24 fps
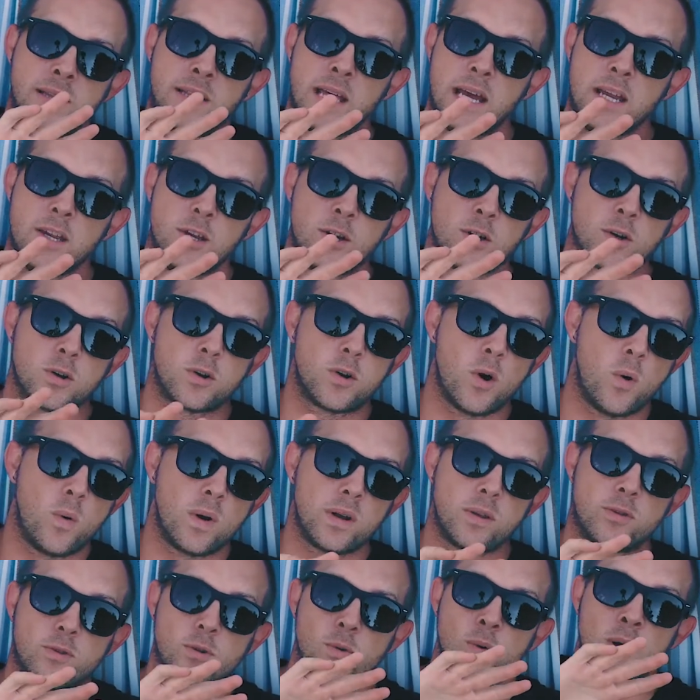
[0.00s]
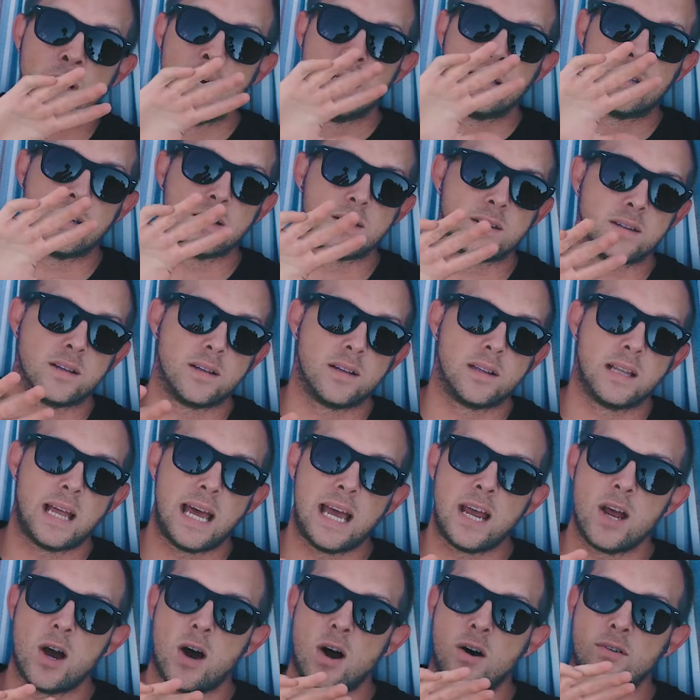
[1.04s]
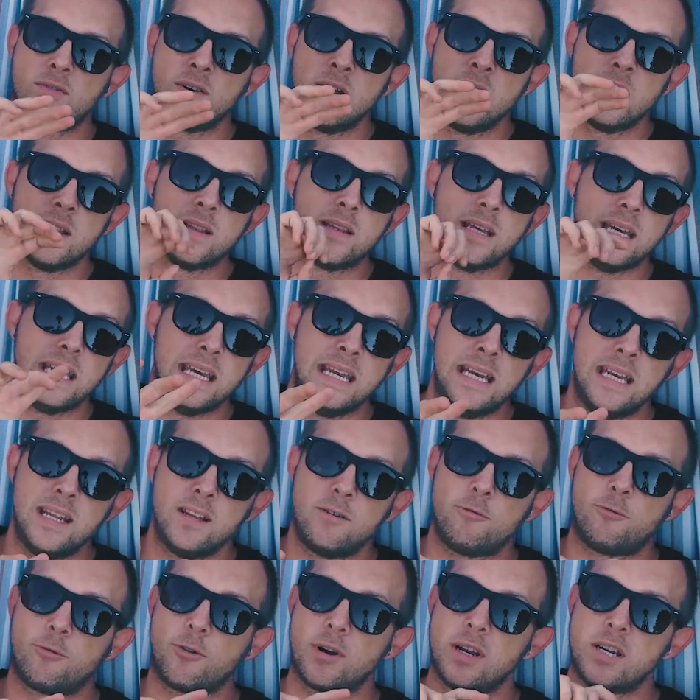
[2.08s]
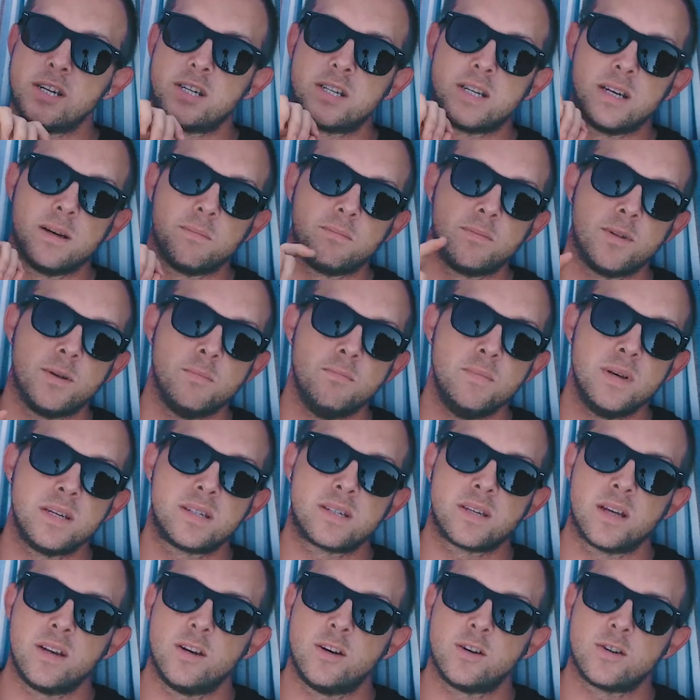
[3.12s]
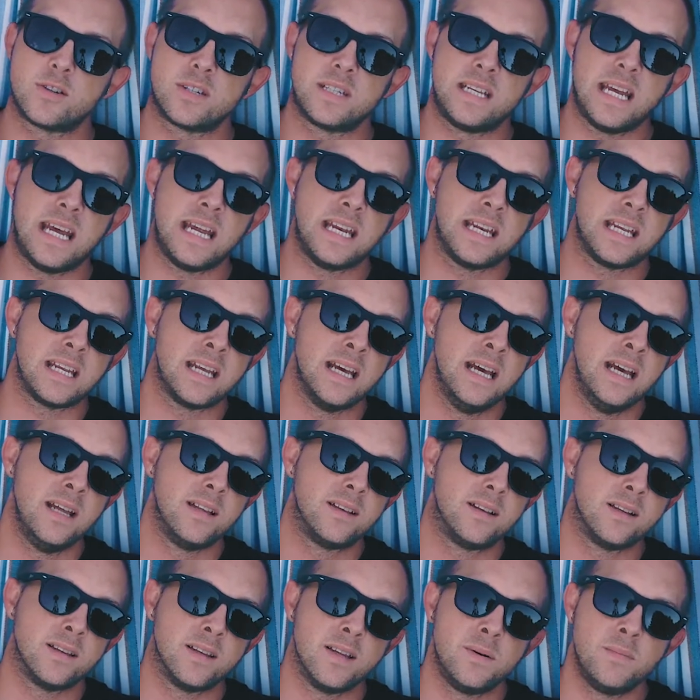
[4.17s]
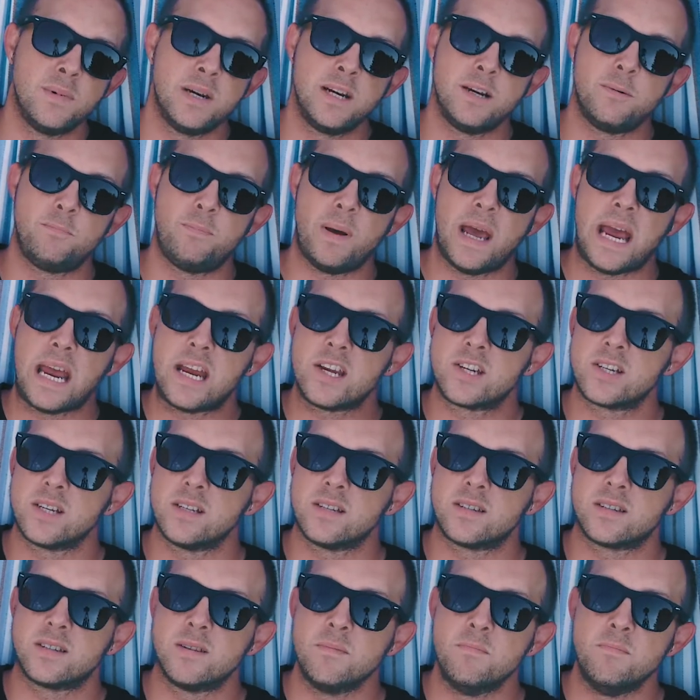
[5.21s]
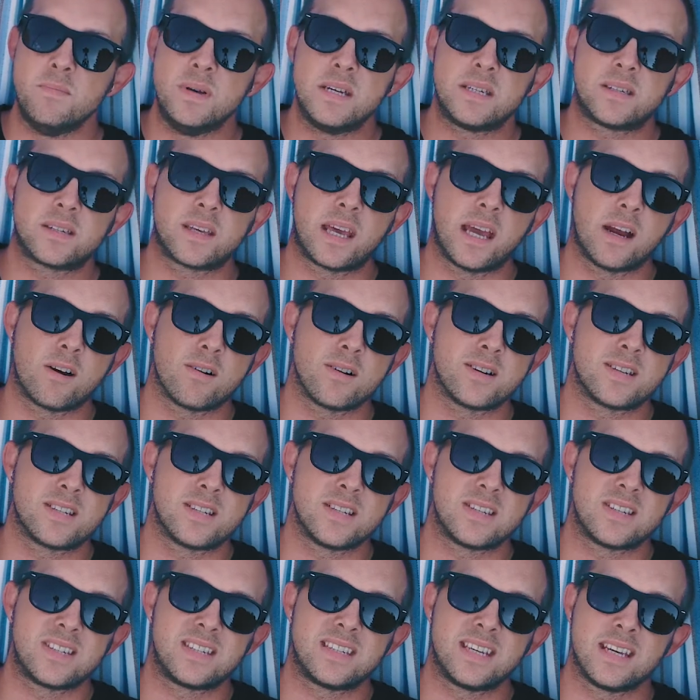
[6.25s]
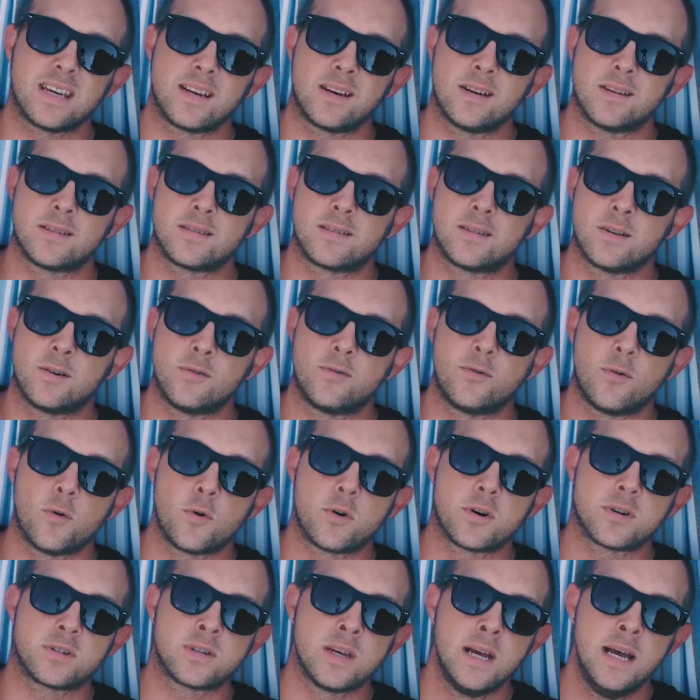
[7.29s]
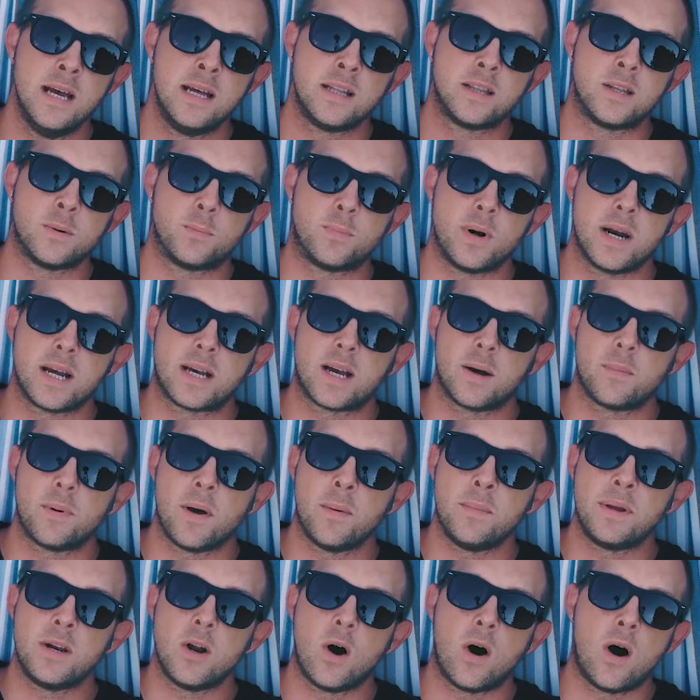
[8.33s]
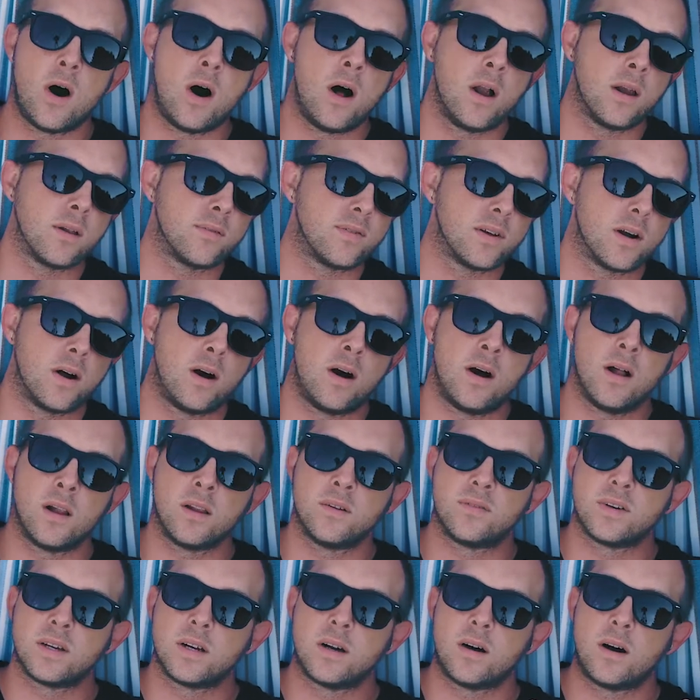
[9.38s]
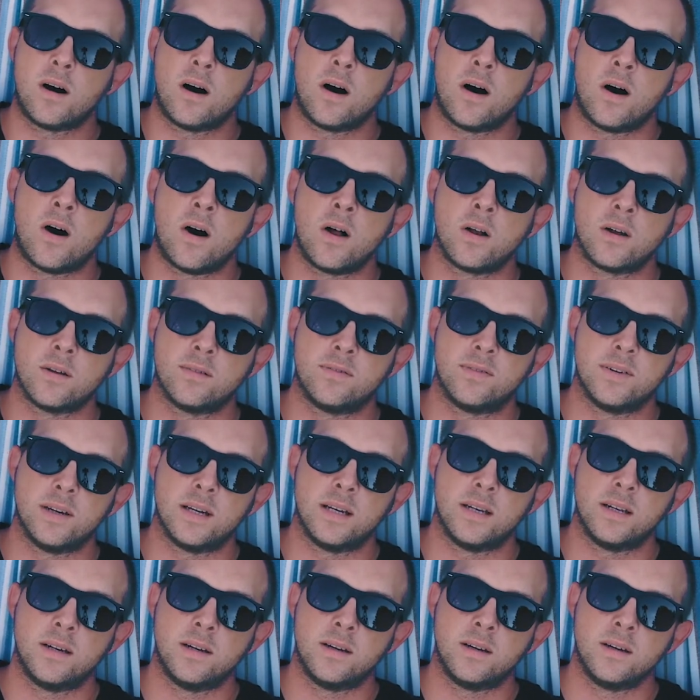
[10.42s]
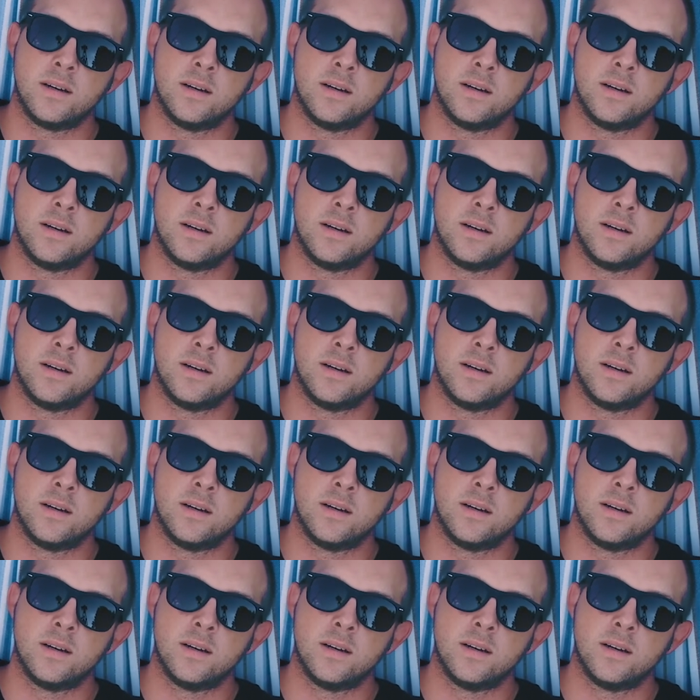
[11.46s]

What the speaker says: that you're going through, the layoff, the ended friendship, the misunderstanding, the limited patience, the miscarriage, the sickness, the divorce, the breakup. I mean, all of it.